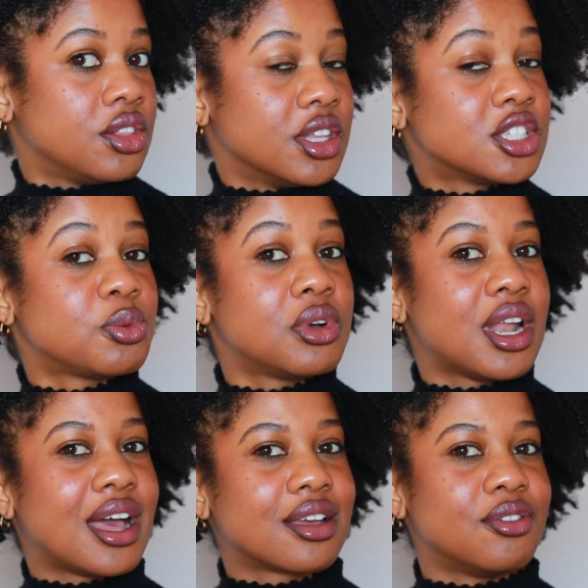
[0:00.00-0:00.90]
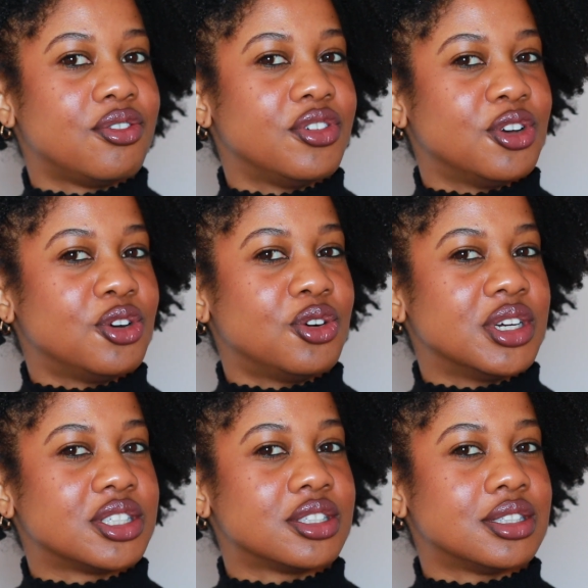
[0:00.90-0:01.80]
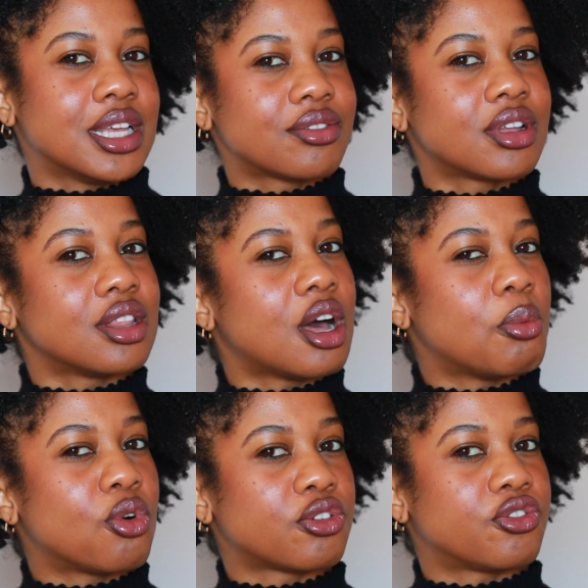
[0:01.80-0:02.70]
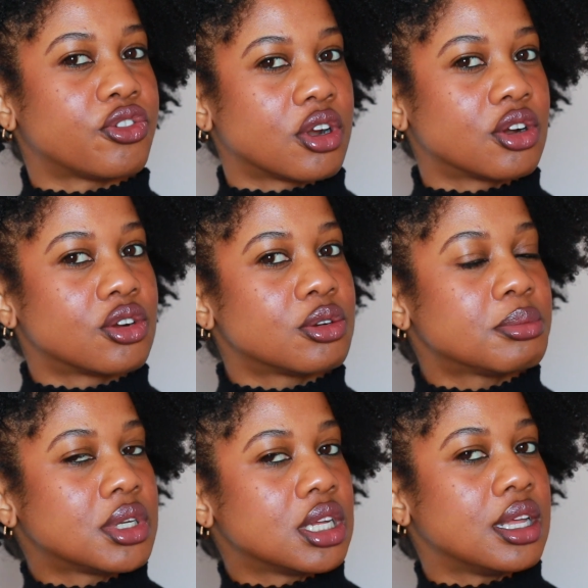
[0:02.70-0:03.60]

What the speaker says: This one I could feel is definitely a lot more firm.